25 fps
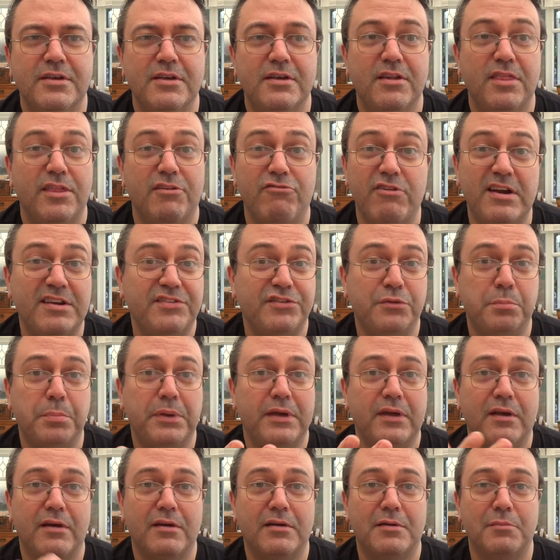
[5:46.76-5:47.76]
the
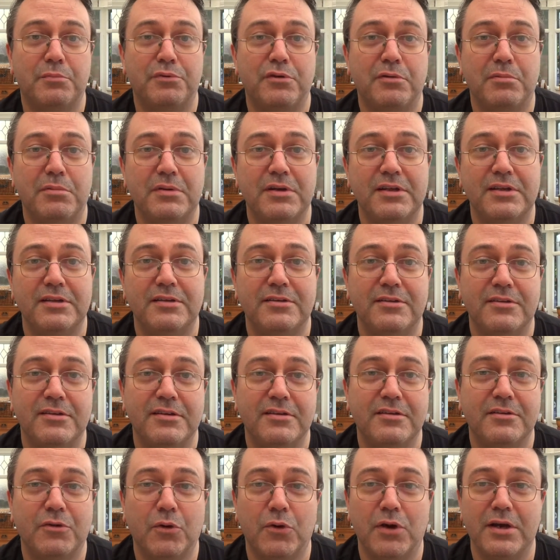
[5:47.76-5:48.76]
recipe. I could probably
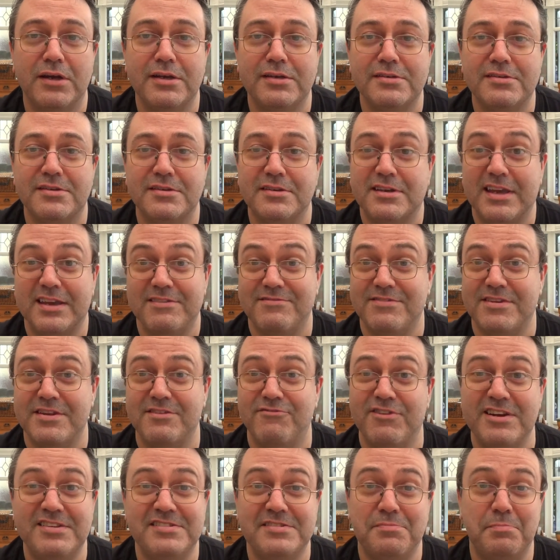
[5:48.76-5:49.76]
quite easily, given the
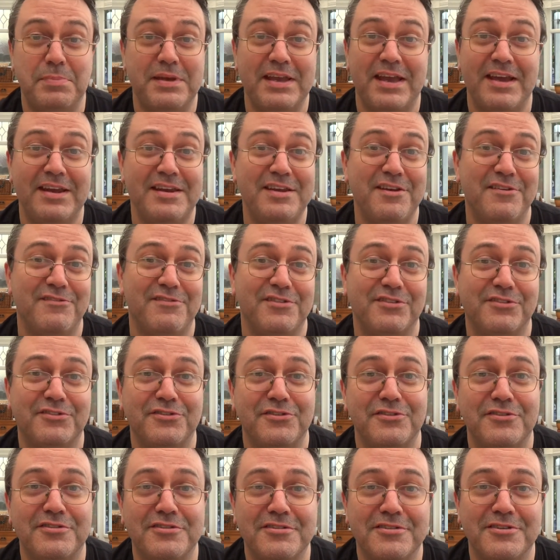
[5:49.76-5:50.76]
recipe, any of us
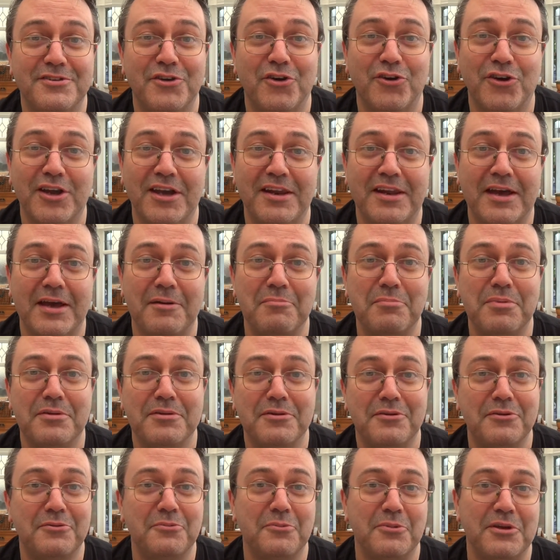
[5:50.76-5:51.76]
could knock it up,
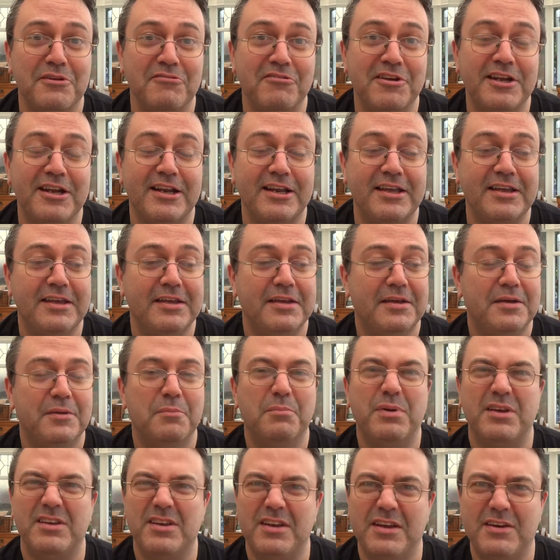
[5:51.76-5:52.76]
couldn't we, really?
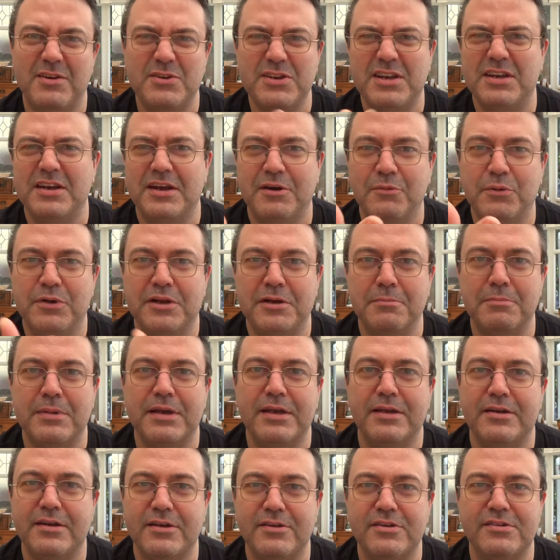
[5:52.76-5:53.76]
But yeah, you know what I
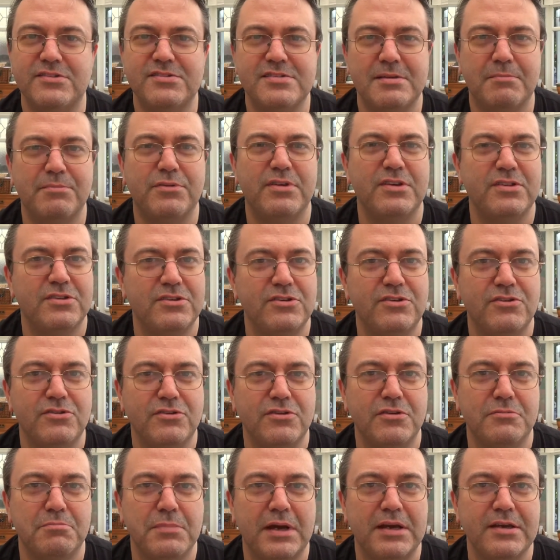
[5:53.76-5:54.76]
mean. It's something that you
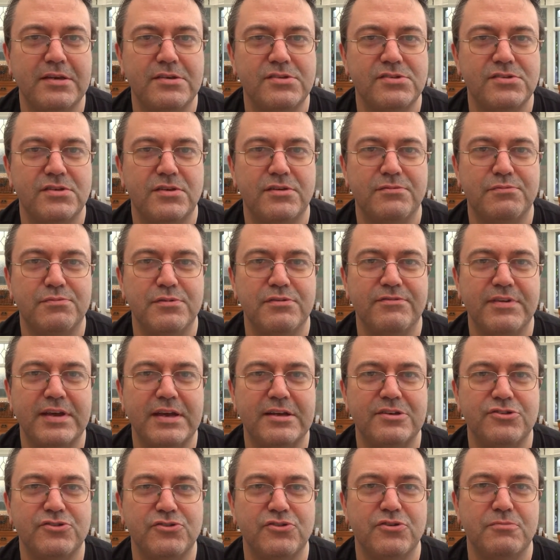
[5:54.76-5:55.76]
could make yourself
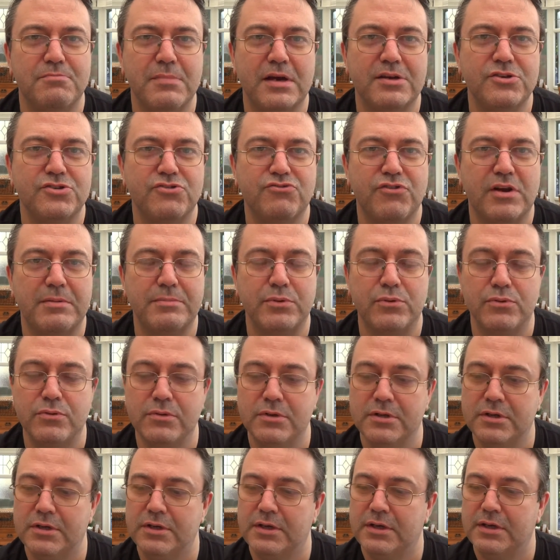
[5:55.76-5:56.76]
without too much trouble.
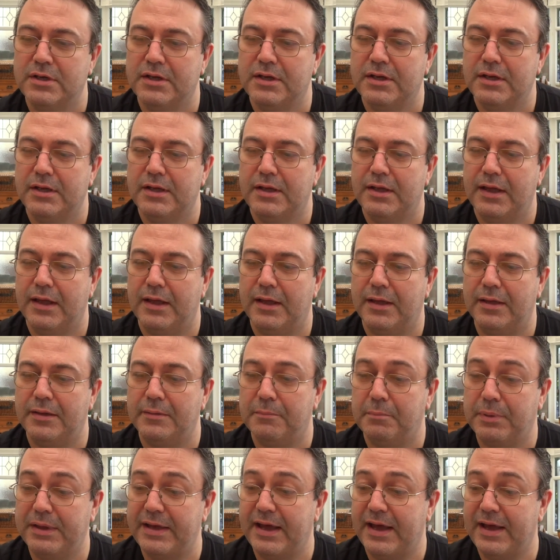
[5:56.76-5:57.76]

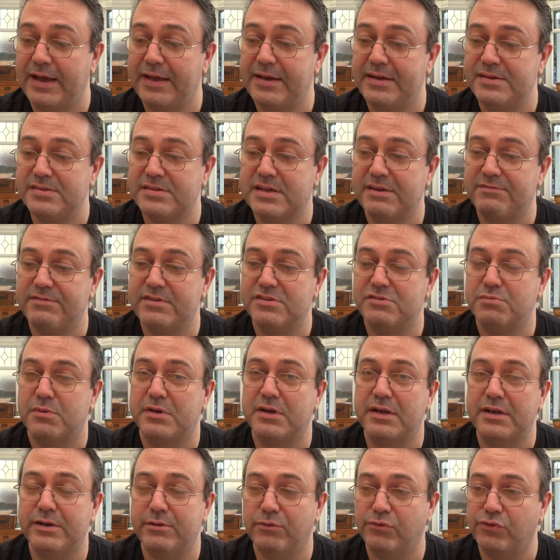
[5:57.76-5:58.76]
But hey, let's give this
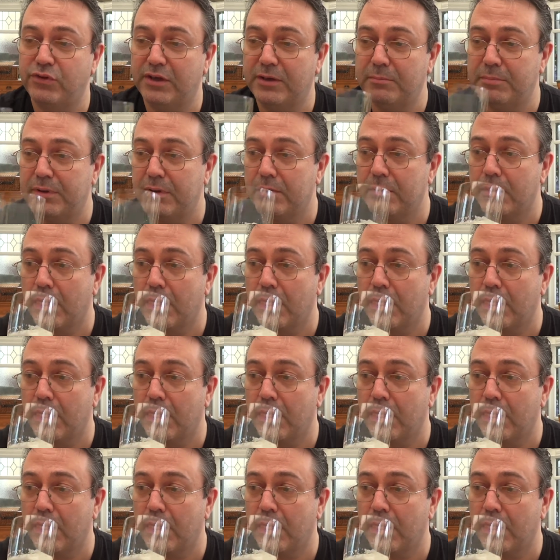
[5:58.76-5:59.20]
one a little sip.